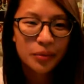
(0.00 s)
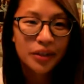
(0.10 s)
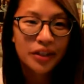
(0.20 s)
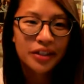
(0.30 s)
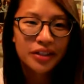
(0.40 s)

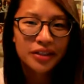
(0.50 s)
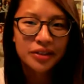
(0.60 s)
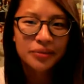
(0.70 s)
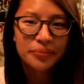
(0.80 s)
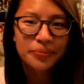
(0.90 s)
But
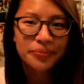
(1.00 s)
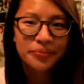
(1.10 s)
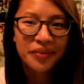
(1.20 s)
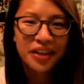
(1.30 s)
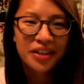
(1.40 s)

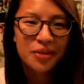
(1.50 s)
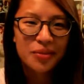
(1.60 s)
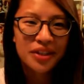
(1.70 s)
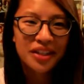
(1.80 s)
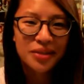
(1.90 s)
yeah, sorry
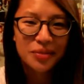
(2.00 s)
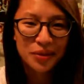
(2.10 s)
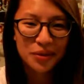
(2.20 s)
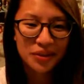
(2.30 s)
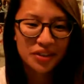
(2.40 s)
about that last
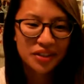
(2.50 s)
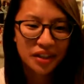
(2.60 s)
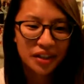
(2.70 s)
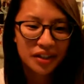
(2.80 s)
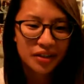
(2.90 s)
minute notice.
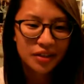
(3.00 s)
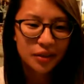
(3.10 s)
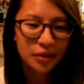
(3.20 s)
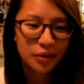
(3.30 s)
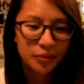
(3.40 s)

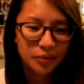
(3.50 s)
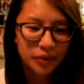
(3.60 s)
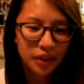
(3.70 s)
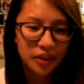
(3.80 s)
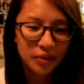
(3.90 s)
So
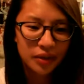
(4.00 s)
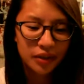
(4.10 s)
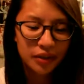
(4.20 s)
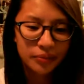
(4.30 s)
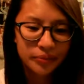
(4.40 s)

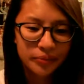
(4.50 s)
anyway.